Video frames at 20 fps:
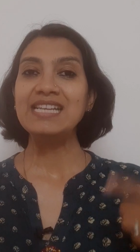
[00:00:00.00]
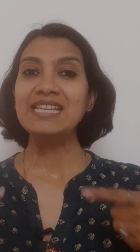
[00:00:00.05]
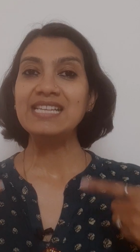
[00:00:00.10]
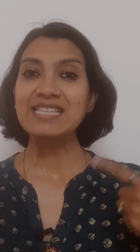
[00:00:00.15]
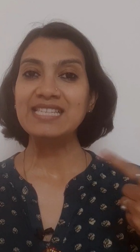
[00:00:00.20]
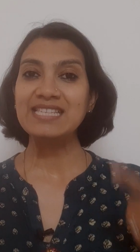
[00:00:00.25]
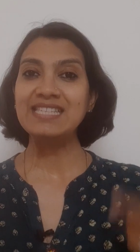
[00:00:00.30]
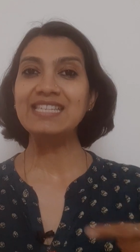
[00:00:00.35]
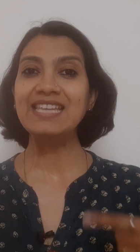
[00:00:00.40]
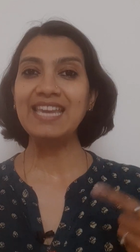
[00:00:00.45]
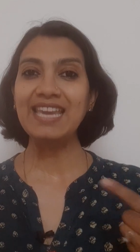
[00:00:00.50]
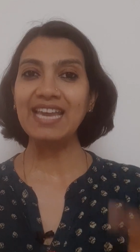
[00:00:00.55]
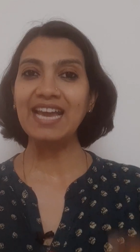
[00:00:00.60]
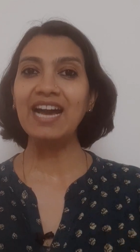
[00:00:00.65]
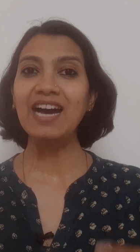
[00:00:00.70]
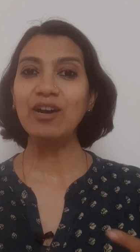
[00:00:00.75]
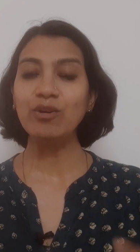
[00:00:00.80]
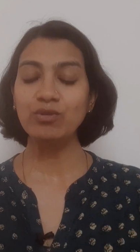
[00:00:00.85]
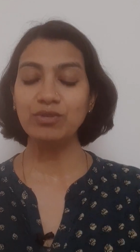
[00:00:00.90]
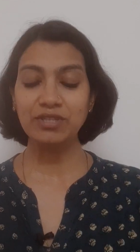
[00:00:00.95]
Say
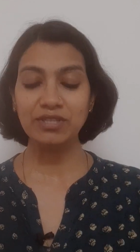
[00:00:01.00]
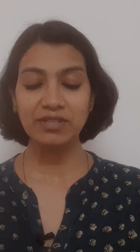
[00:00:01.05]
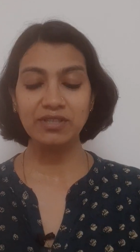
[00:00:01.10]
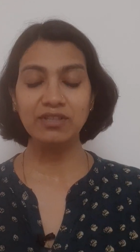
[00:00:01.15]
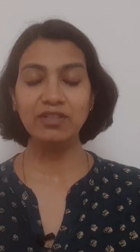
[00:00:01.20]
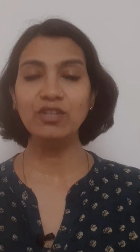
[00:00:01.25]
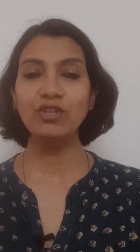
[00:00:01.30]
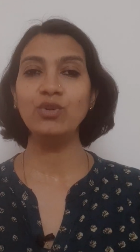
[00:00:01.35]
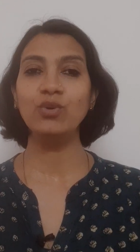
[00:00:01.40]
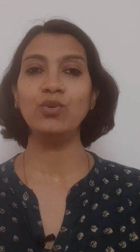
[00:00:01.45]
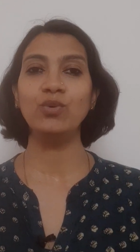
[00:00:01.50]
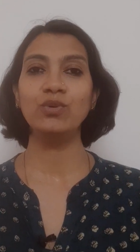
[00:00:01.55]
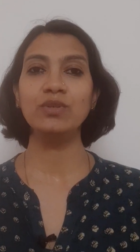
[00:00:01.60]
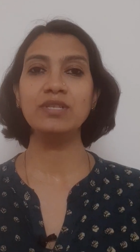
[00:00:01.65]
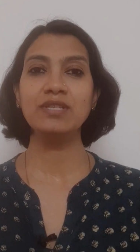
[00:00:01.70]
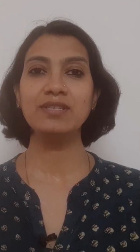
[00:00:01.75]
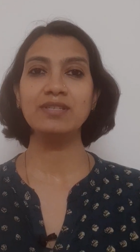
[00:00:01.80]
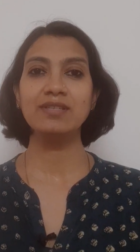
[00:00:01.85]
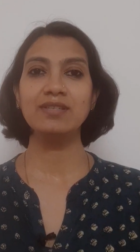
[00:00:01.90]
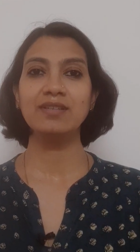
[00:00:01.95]
out the
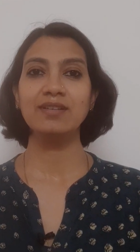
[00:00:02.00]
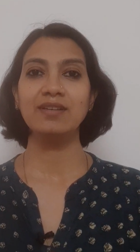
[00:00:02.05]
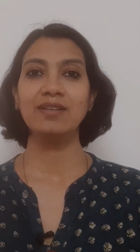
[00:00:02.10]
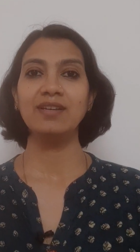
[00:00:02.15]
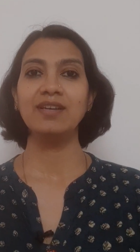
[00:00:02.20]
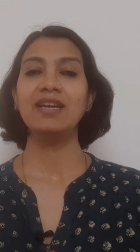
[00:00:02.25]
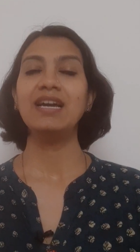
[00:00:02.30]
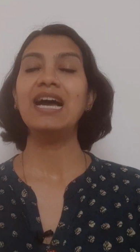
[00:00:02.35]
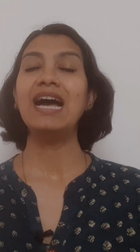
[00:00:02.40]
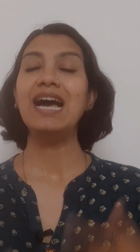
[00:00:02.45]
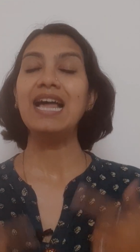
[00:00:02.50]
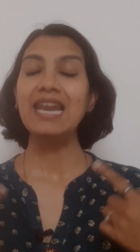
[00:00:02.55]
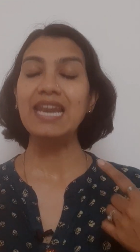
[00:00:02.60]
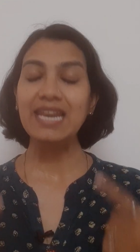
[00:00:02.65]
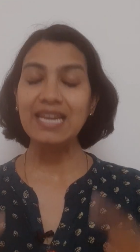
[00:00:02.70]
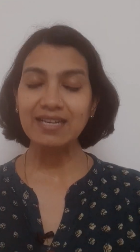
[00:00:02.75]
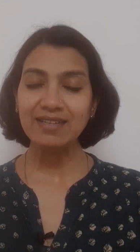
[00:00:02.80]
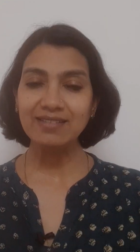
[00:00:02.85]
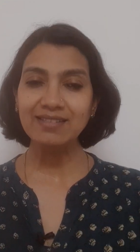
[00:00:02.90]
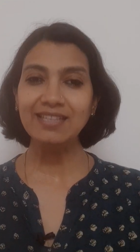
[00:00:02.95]
notes,
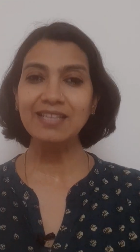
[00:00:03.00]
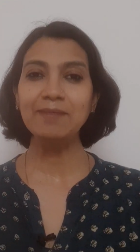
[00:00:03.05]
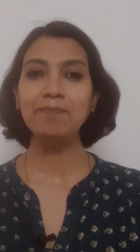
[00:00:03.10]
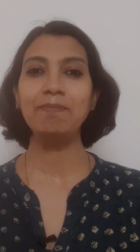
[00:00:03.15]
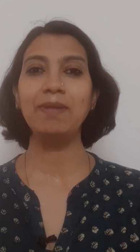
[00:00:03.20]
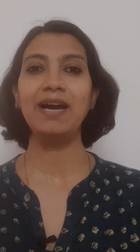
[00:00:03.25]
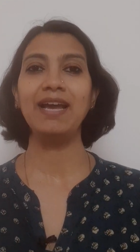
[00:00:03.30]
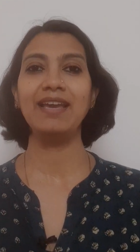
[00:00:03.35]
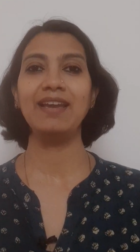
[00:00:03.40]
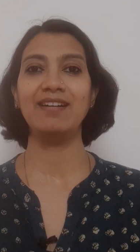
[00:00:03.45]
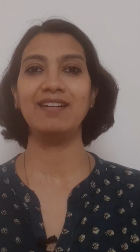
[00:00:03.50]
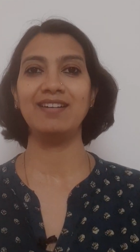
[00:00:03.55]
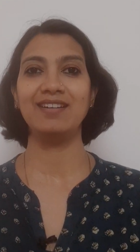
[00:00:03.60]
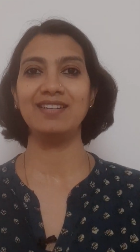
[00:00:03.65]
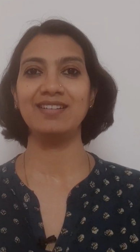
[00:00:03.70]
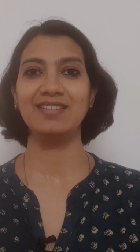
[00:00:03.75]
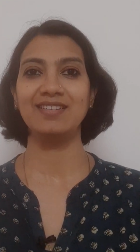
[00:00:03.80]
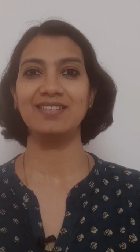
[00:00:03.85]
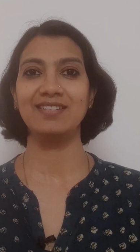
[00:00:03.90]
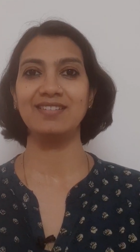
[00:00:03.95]
learn them by
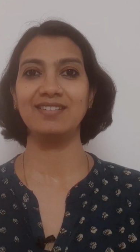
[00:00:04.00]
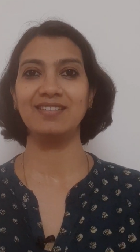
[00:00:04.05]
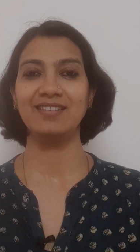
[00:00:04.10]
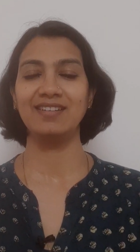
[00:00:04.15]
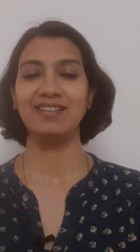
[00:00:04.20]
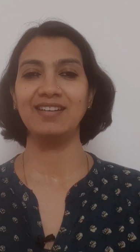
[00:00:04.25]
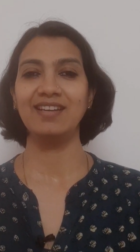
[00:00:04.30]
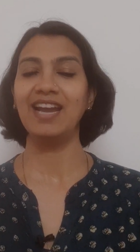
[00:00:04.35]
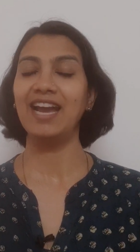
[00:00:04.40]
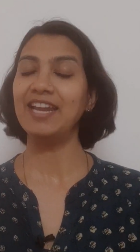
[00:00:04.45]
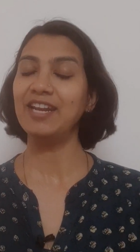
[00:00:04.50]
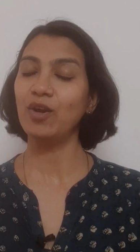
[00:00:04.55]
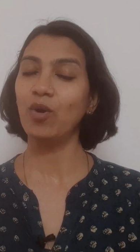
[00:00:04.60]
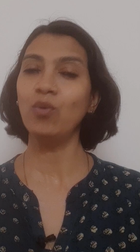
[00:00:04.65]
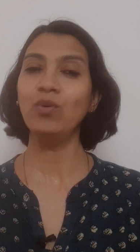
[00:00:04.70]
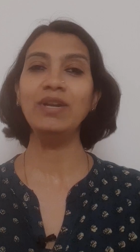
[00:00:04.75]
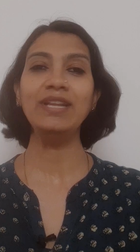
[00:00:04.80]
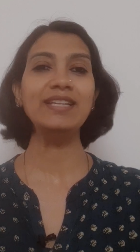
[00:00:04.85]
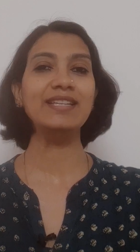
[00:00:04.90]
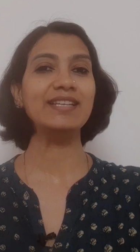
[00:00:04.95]
heart, and
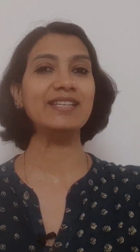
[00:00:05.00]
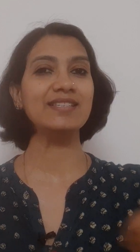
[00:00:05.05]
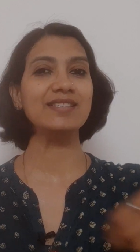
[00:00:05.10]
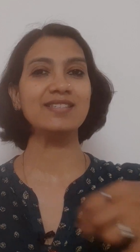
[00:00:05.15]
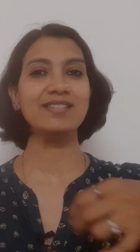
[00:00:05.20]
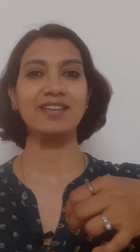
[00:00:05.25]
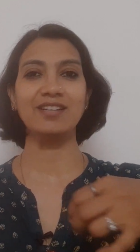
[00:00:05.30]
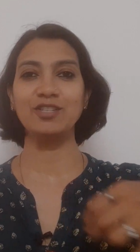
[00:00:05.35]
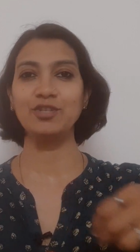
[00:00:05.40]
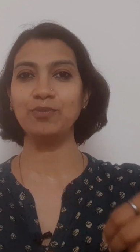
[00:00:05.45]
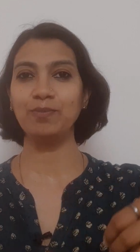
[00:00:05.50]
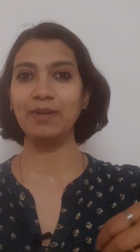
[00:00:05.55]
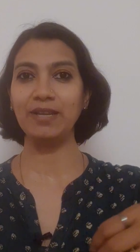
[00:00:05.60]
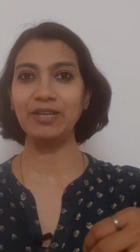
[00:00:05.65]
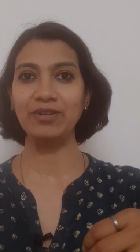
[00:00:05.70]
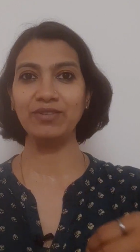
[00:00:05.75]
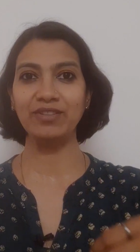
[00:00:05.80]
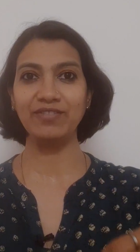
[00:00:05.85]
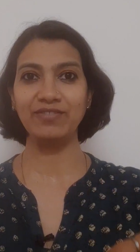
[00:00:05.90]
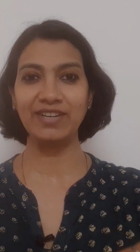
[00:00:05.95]
only then start to play
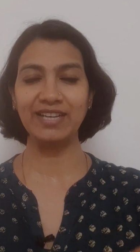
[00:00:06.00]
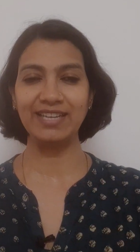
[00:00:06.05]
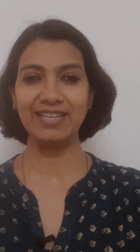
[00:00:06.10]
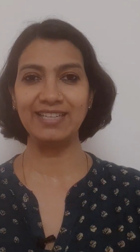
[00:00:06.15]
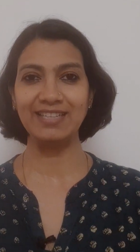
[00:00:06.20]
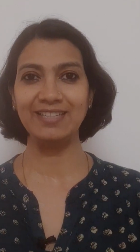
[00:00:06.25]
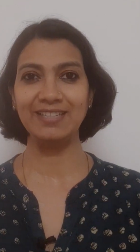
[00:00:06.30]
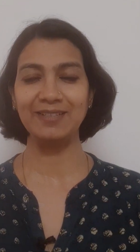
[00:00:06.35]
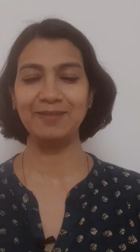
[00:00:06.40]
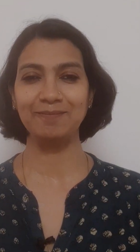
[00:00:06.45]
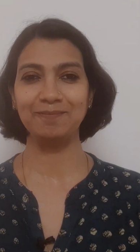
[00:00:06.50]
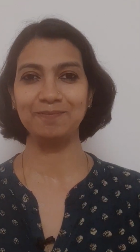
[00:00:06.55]
on the violin.